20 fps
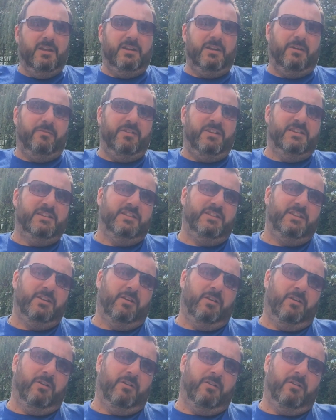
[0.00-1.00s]
Now he did
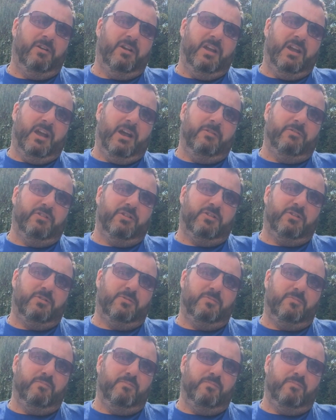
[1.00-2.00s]
the art how the
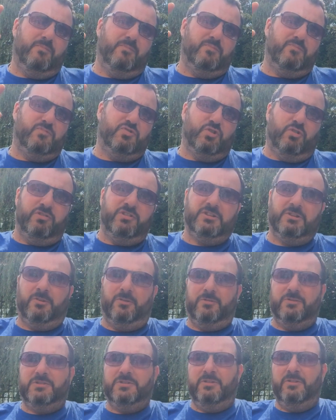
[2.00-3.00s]
toys
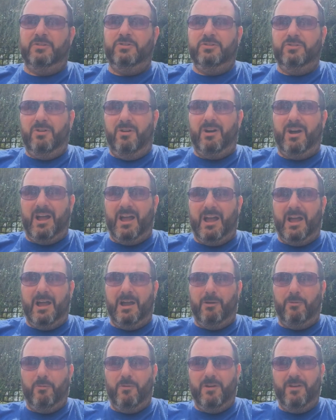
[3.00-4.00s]
looked and not
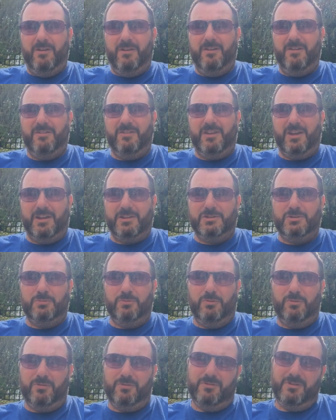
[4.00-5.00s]
how the
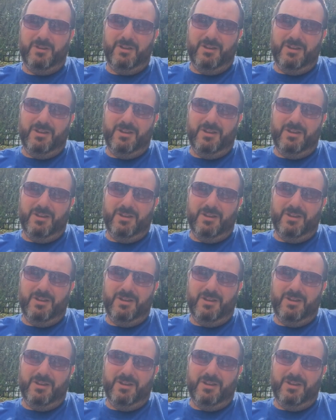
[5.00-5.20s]
actual